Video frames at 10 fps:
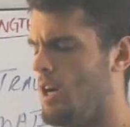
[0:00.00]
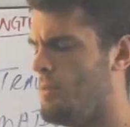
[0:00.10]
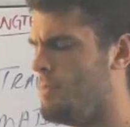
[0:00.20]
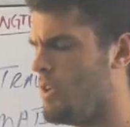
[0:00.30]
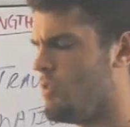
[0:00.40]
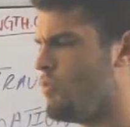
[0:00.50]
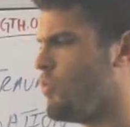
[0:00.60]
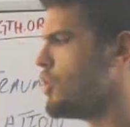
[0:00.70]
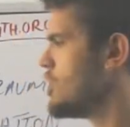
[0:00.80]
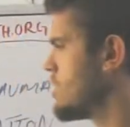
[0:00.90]
But we'll
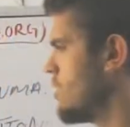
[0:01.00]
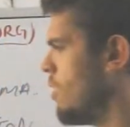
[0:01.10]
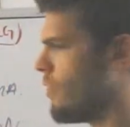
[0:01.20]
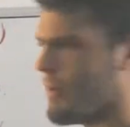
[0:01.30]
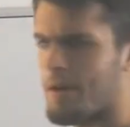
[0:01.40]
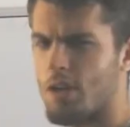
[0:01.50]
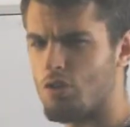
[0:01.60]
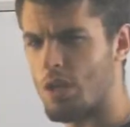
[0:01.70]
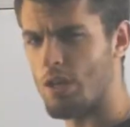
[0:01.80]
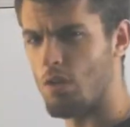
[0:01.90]
just go over. I'm not going to
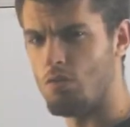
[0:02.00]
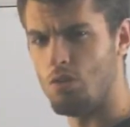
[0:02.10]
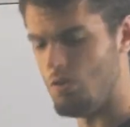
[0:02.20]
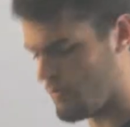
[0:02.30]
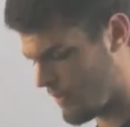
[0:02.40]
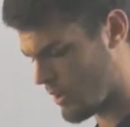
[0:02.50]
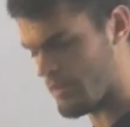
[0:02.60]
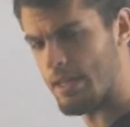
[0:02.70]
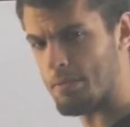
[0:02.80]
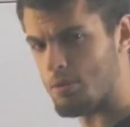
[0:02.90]
try and go too far in
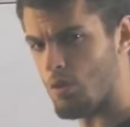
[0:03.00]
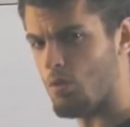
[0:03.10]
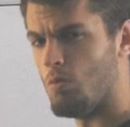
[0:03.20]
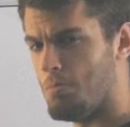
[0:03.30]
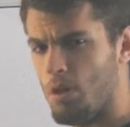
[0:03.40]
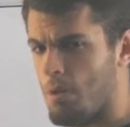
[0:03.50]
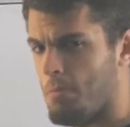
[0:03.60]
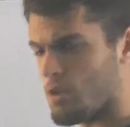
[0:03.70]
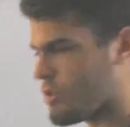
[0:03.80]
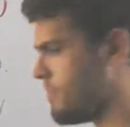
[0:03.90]
depth. So we'll put up
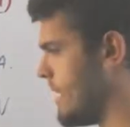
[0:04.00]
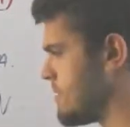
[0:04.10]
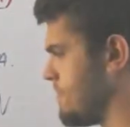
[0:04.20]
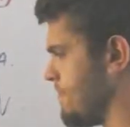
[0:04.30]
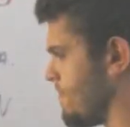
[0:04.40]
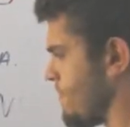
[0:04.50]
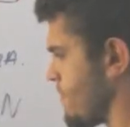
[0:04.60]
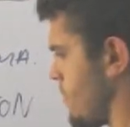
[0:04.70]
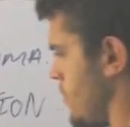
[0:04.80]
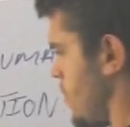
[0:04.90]
muscle spasm
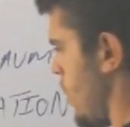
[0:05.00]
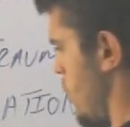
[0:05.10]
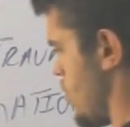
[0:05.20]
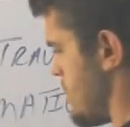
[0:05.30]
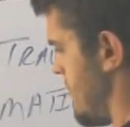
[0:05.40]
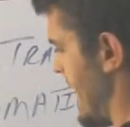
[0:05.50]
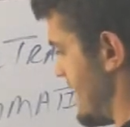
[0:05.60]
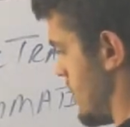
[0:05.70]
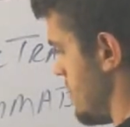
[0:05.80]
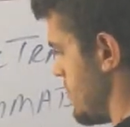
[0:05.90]
or
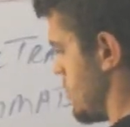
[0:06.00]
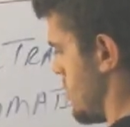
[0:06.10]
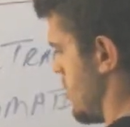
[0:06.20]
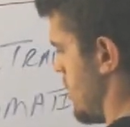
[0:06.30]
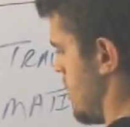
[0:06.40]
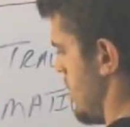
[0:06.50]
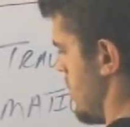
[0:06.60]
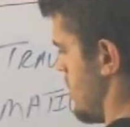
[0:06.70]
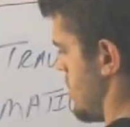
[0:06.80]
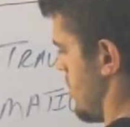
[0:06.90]
spasms.
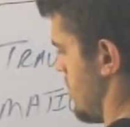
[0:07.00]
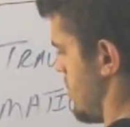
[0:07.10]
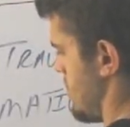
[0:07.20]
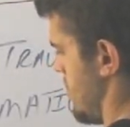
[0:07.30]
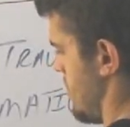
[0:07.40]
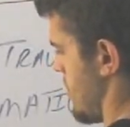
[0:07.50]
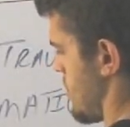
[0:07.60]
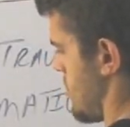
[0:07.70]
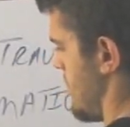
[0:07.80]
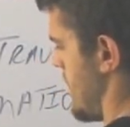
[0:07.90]
So we'll just put muscle
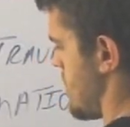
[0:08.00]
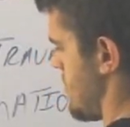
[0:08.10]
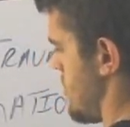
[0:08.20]
spasms.